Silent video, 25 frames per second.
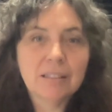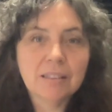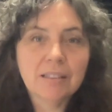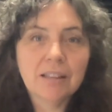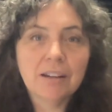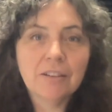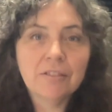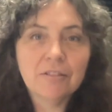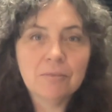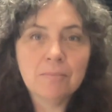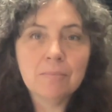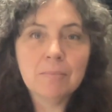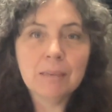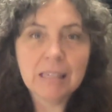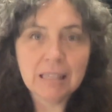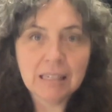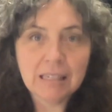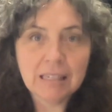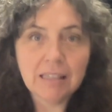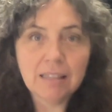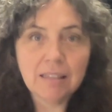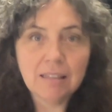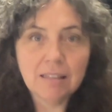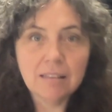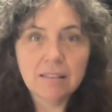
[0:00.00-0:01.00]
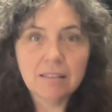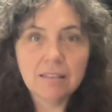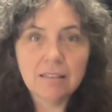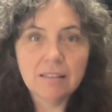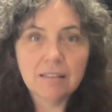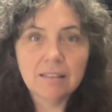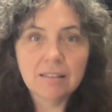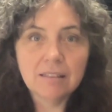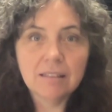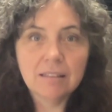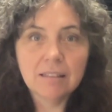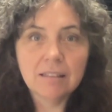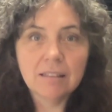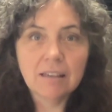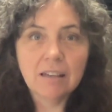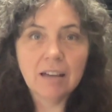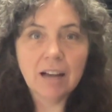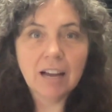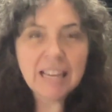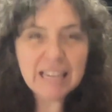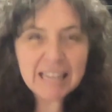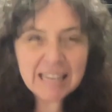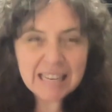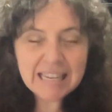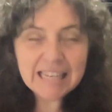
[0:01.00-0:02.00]
love me.
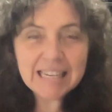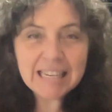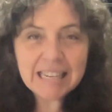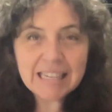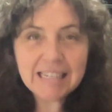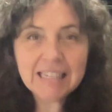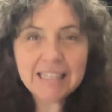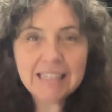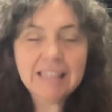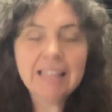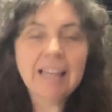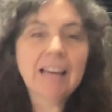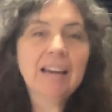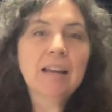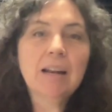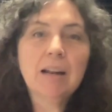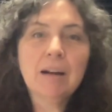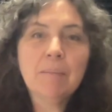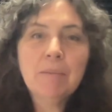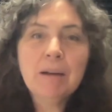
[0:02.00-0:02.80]
I needed that.